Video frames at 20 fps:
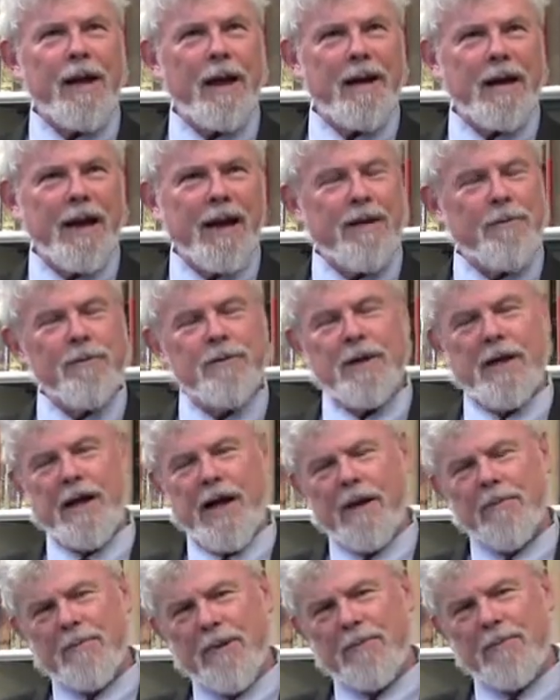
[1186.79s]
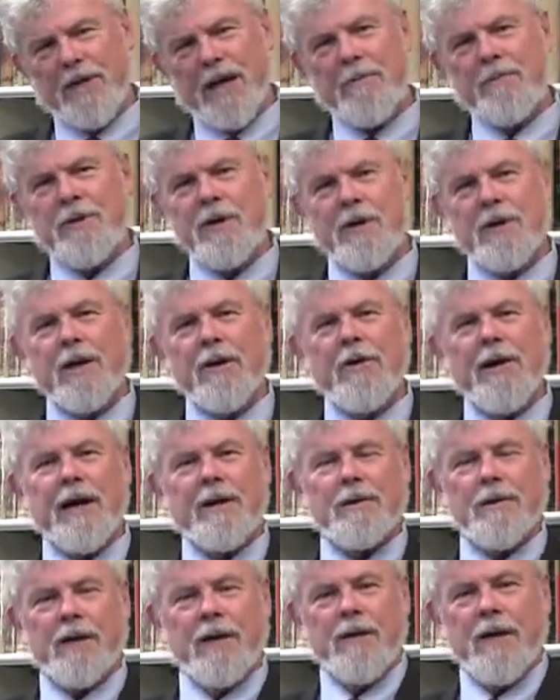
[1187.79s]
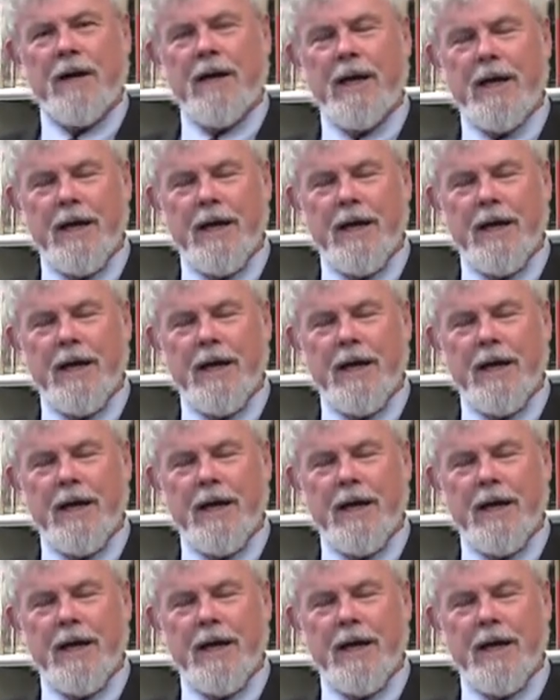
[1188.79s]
I, I, I'm tempted to go out there